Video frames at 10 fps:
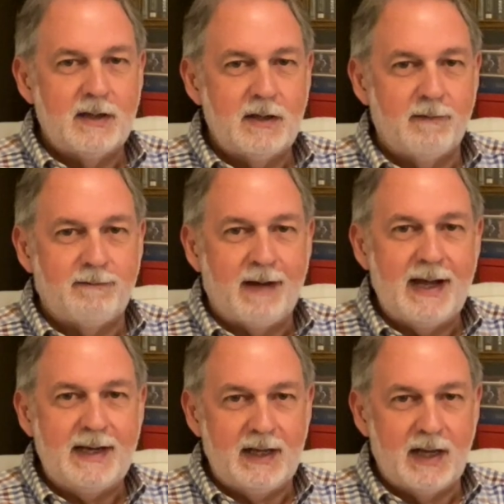
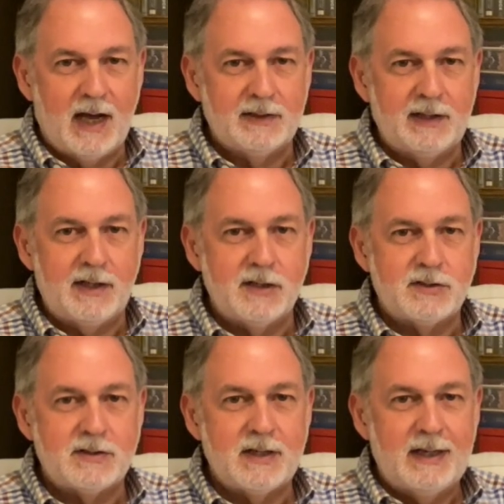defining
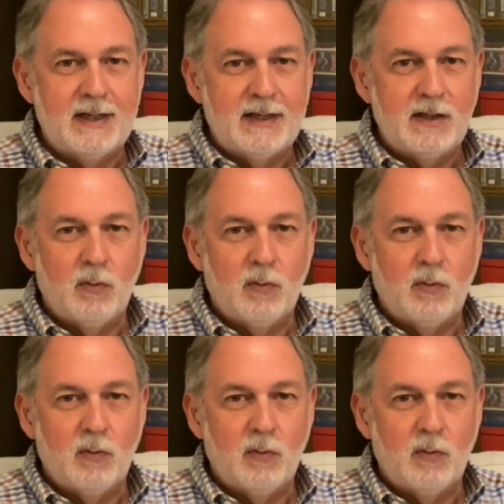godliness the